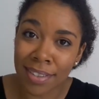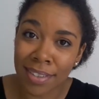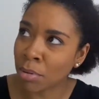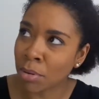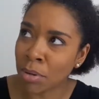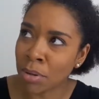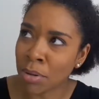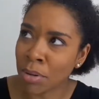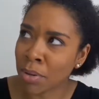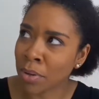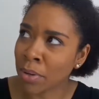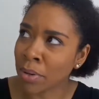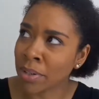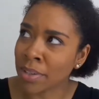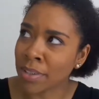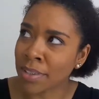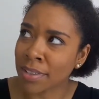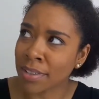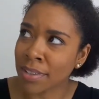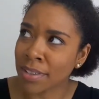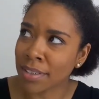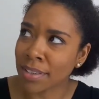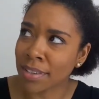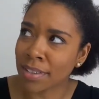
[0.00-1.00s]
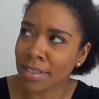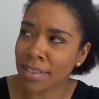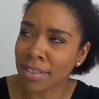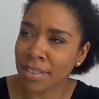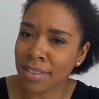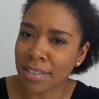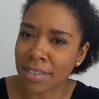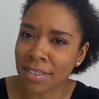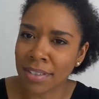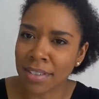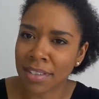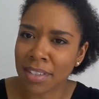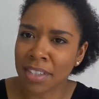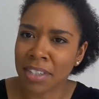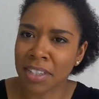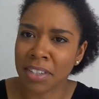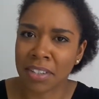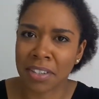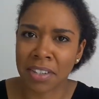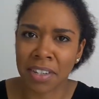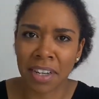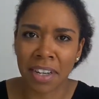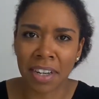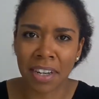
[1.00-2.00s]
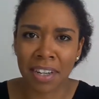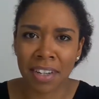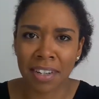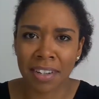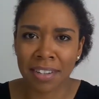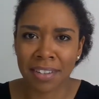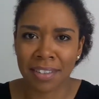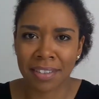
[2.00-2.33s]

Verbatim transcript: Poor horses. Dear God.